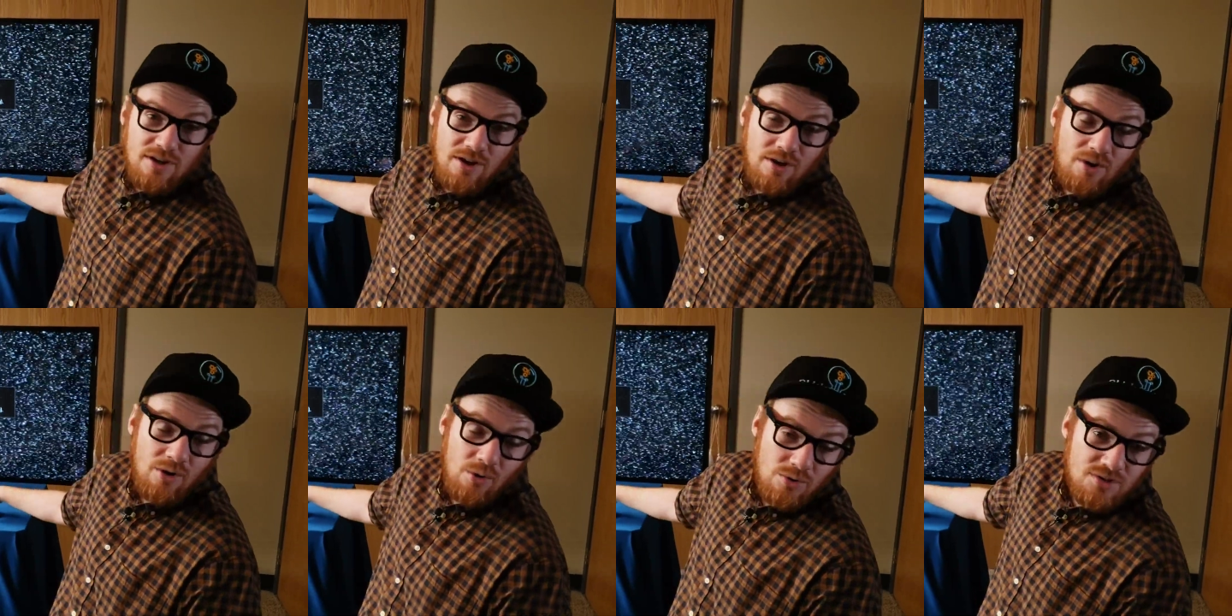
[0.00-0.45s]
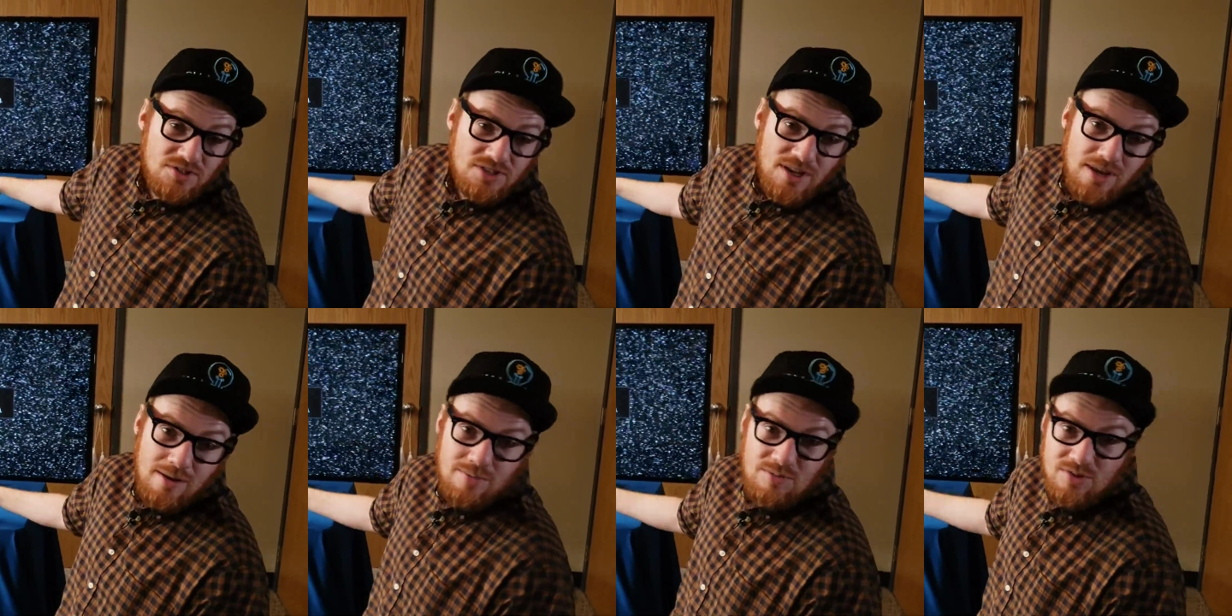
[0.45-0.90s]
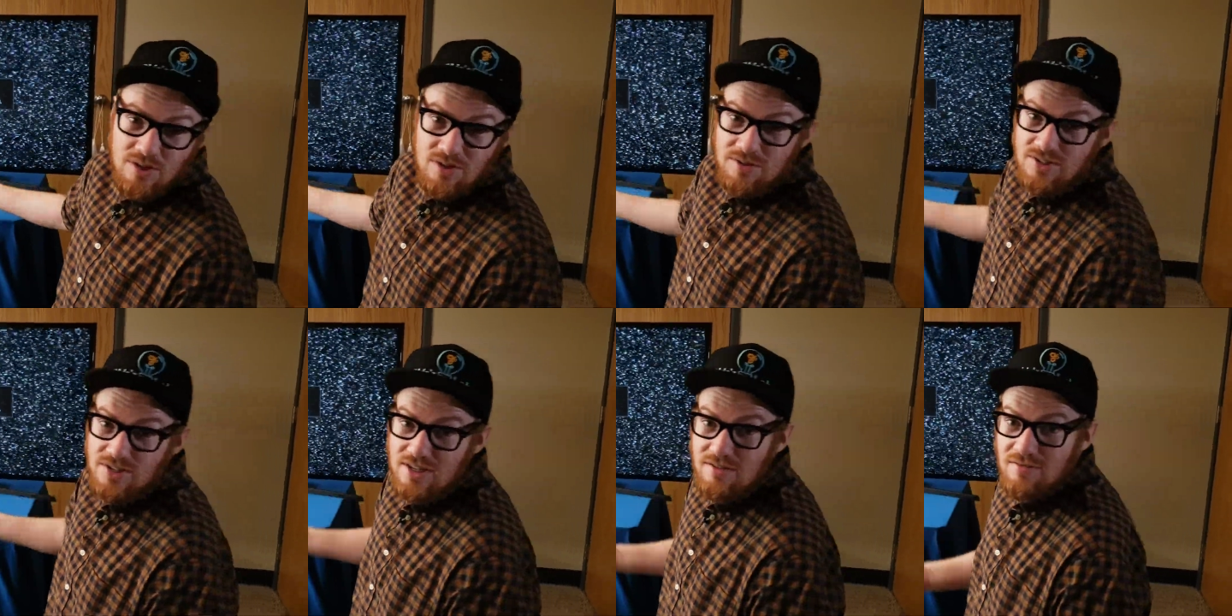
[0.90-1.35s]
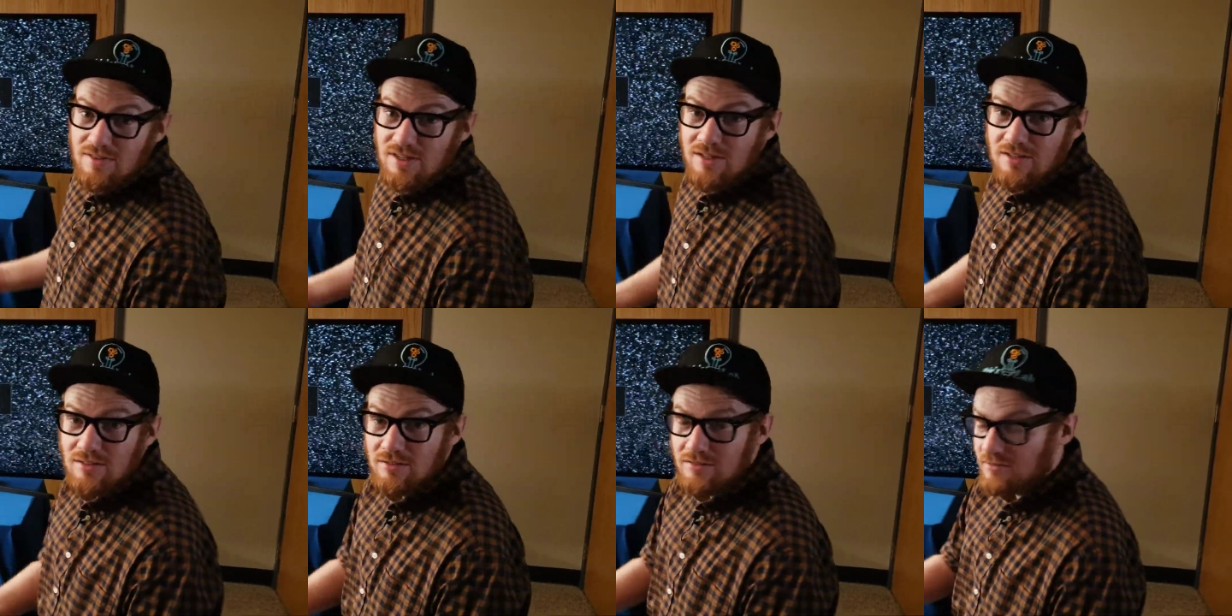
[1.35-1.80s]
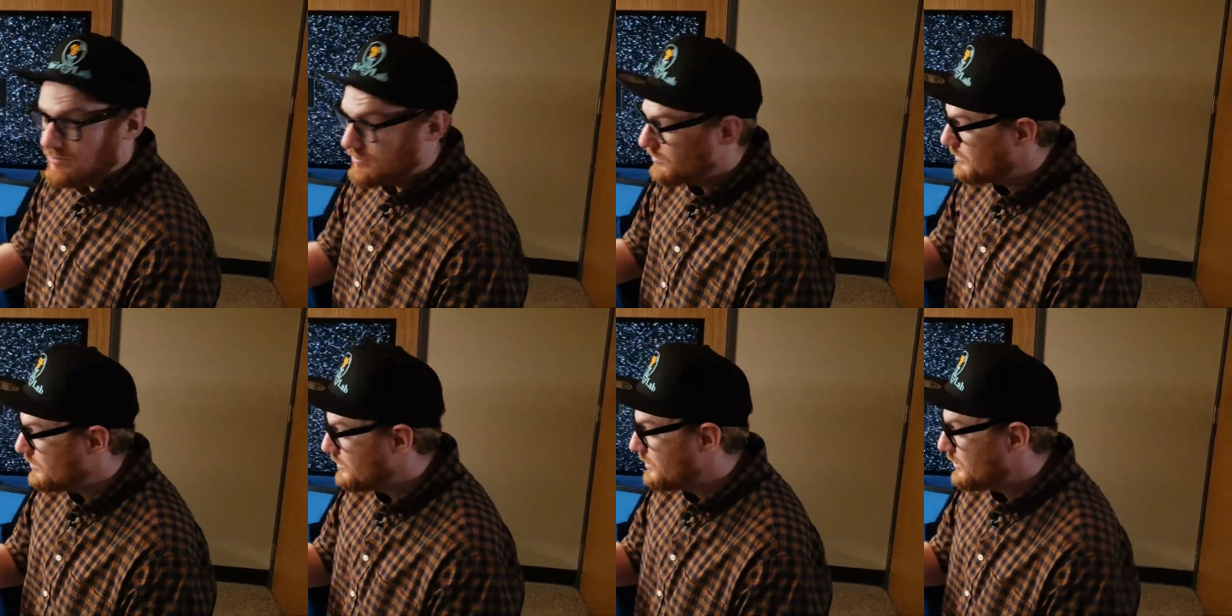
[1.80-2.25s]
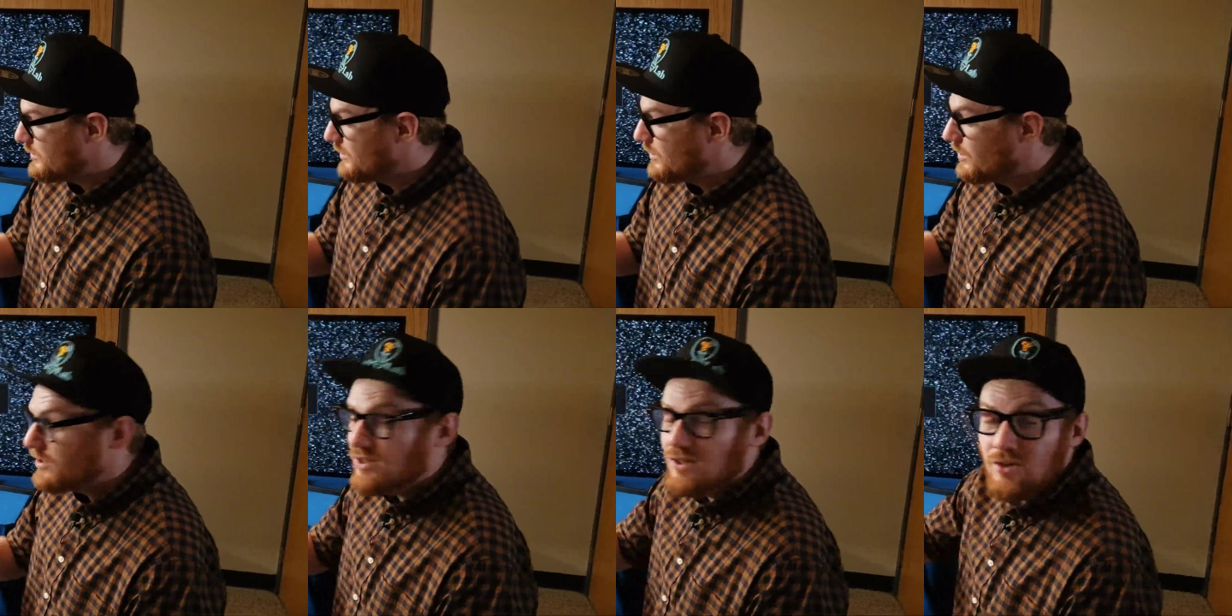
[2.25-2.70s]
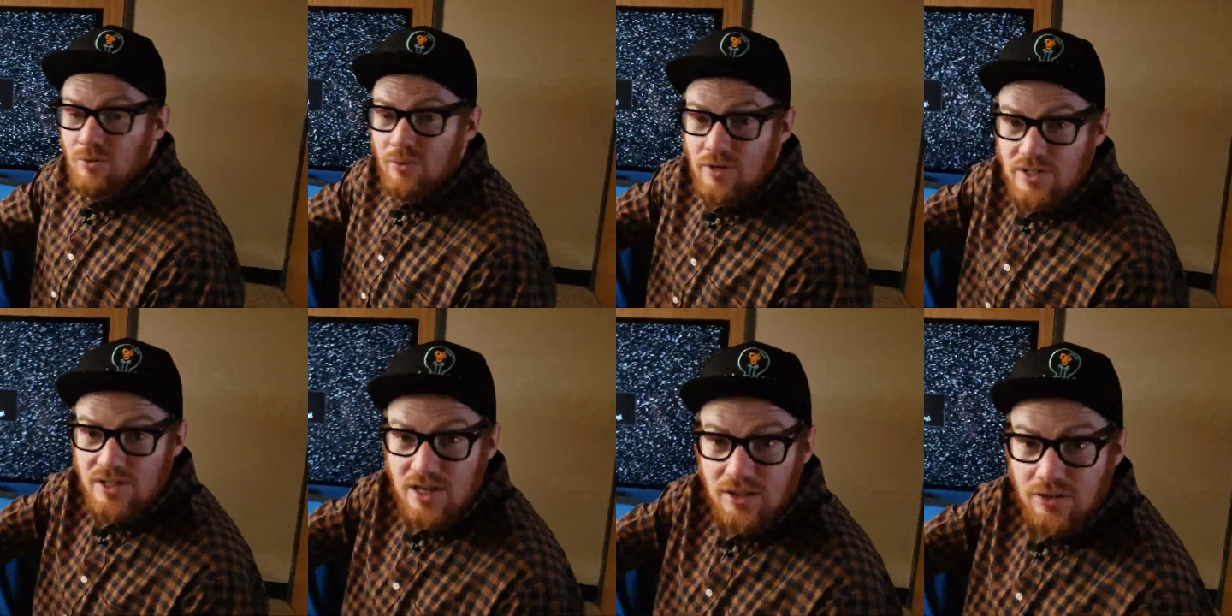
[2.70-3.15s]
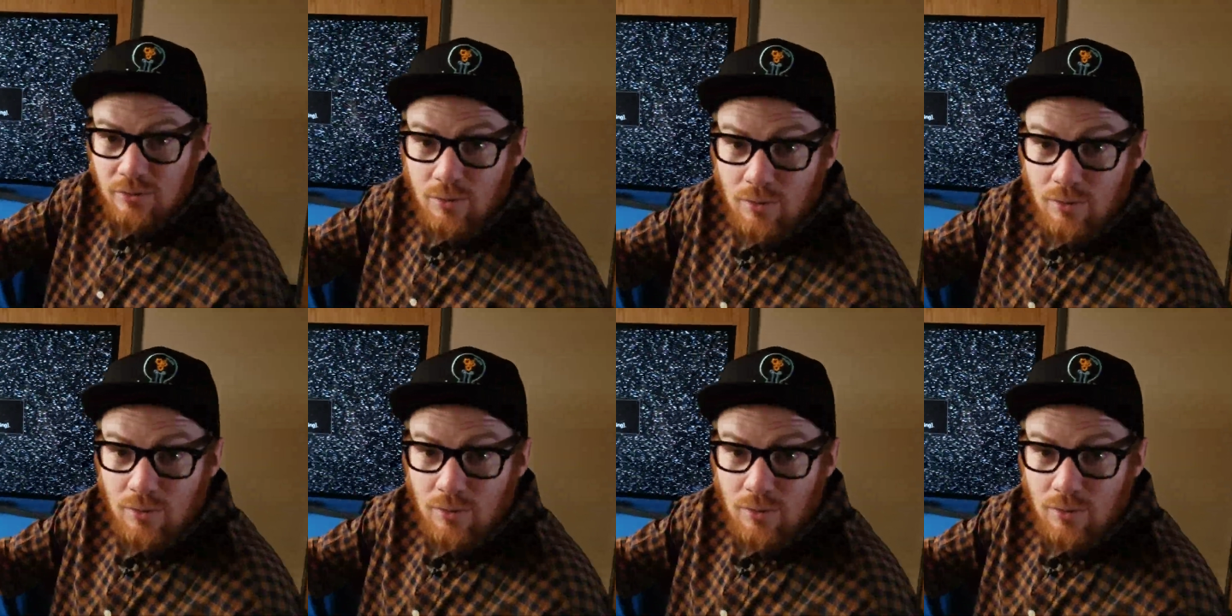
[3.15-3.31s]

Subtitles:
an old Samsung TV. We take the